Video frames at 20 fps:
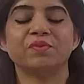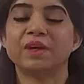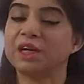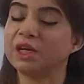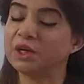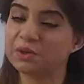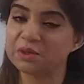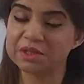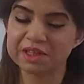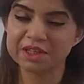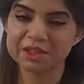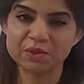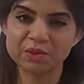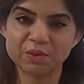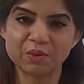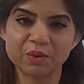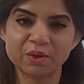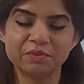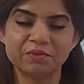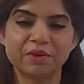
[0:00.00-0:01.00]
Very good day to
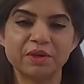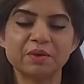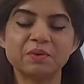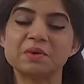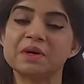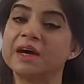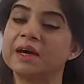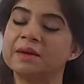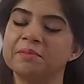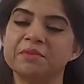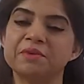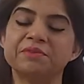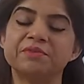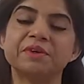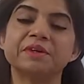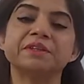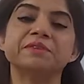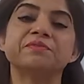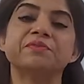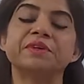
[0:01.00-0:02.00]
all of you. I'm
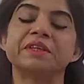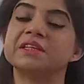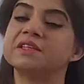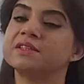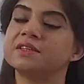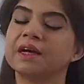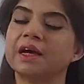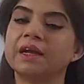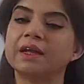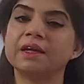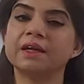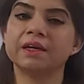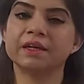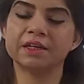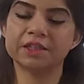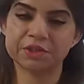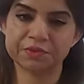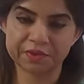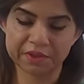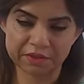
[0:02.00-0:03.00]
Iffat with the channel
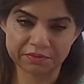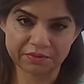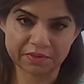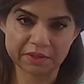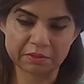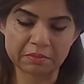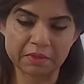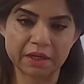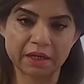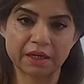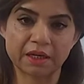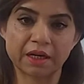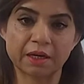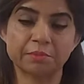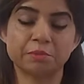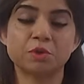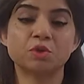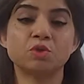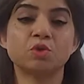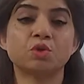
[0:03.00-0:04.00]
English with Iffat Malik.
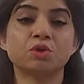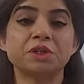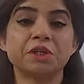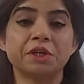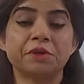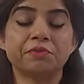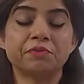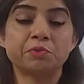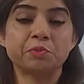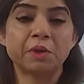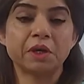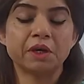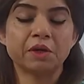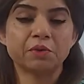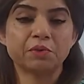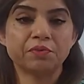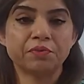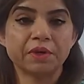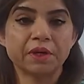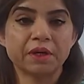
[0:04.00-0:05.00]
I'm the non-native speaker
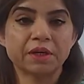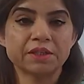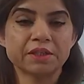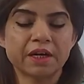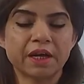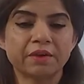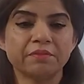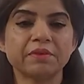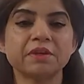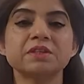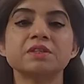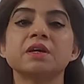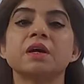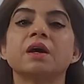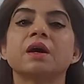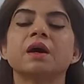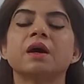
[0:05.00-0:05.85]
of English language.